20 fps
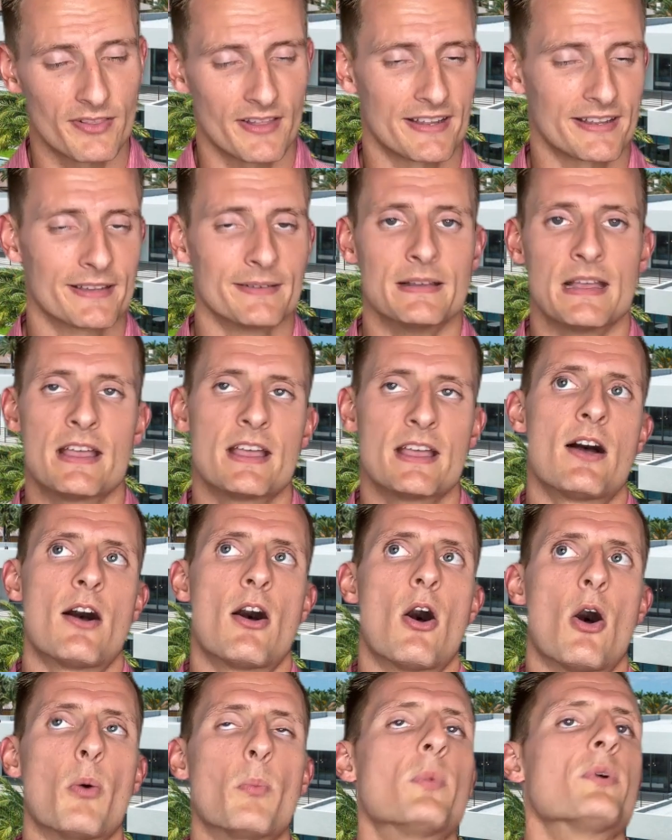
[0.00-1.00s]
Like,
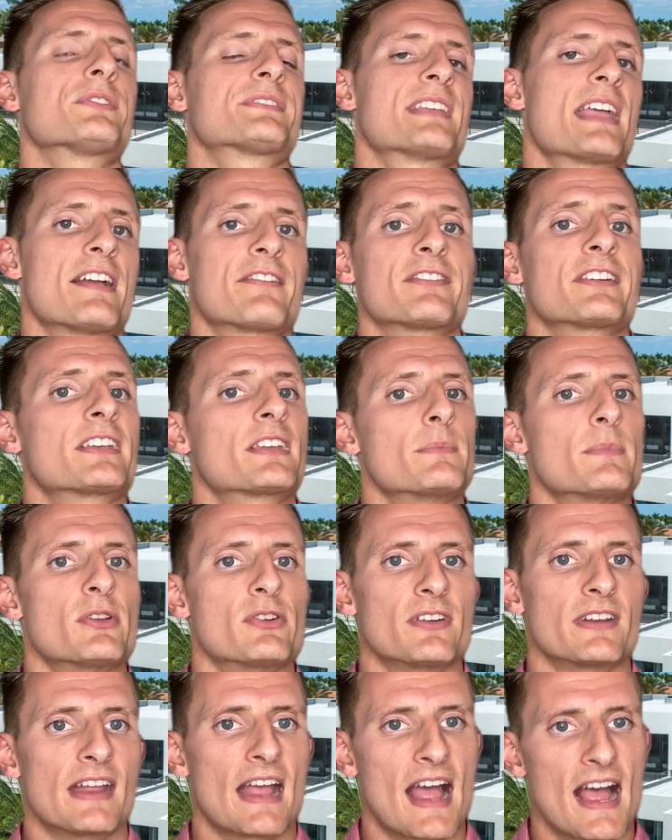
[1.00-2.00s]
almost every
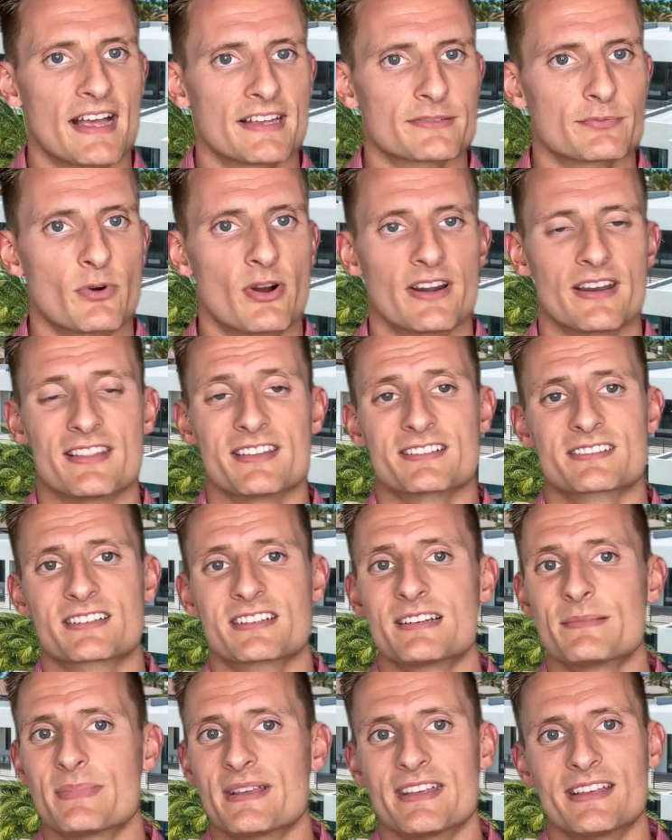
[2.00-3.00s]
community has one, and
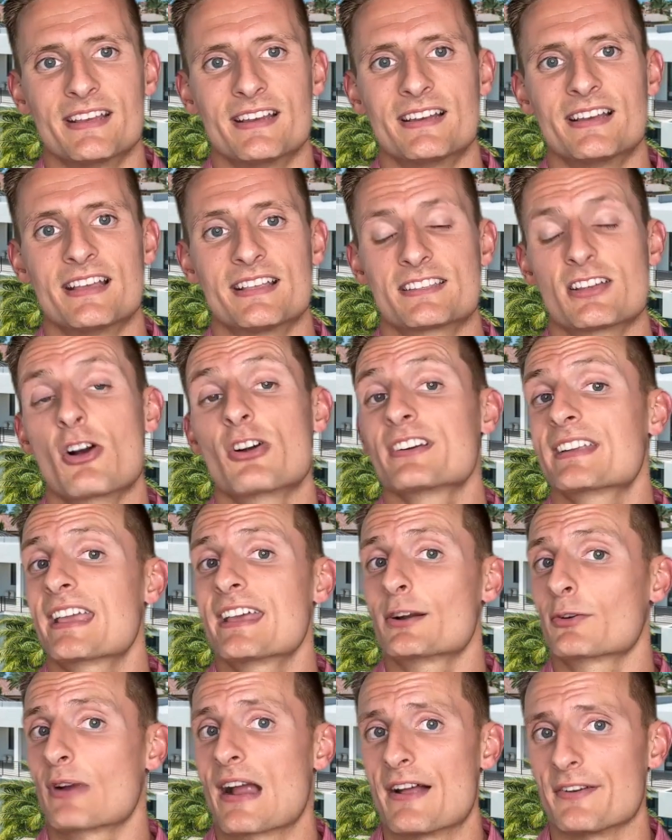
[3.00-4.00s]
it's hard to
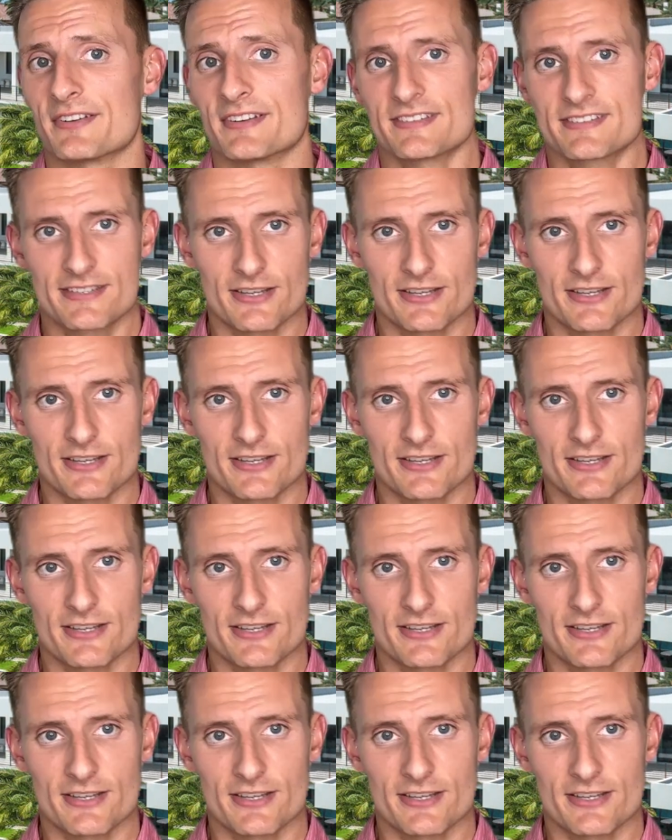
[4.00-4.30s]
get around it.